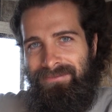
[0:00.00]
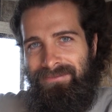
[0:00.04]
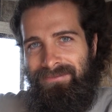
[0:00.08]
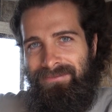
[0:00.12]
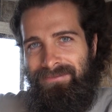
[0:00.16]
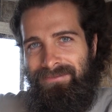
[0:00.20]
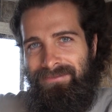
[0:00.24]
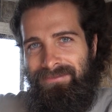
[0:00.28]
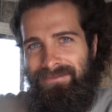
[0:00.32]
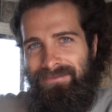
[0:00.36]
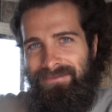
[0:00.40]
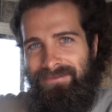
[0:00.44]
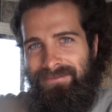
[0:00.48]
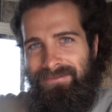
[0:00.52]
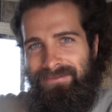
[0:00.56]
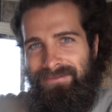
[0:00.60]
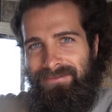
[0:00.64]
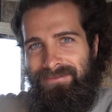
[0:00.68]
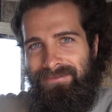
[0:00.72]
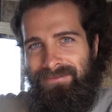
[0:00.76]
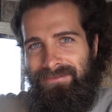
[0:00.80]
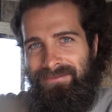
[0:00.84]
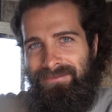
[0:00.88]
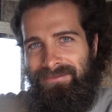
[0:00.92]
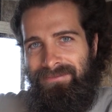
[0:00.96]

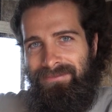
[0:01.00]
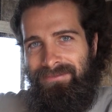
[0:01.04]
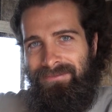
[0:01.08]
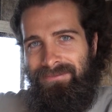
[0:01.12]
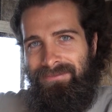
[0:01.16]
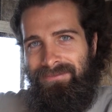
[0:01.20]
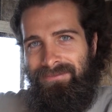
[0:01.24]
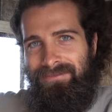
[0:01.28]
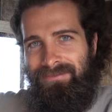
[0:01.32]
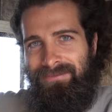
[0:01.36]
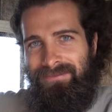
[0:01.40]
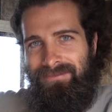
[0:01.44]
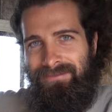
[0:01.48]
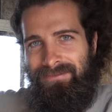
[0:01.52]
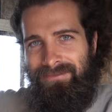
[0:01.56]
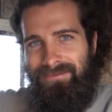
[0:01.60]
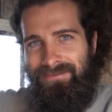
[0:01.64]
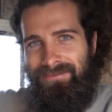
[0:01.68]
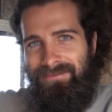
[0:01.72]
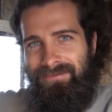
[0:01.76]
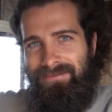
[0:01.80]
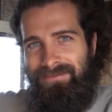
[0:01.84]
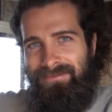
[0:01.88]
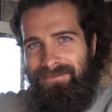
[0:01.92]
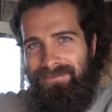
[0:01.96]

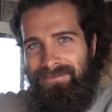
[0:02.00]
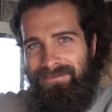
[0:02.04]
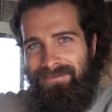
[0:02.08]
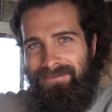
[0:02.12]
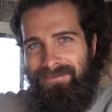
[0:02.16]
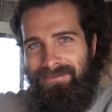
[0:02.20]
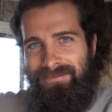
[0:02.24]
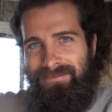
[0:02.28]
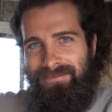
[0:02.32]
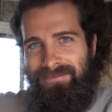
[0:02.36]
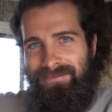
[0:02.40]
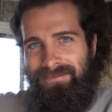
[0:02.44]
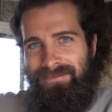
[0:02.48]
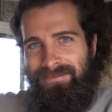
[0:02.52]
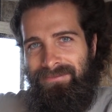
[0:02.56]
No words are spoken by the person on screen.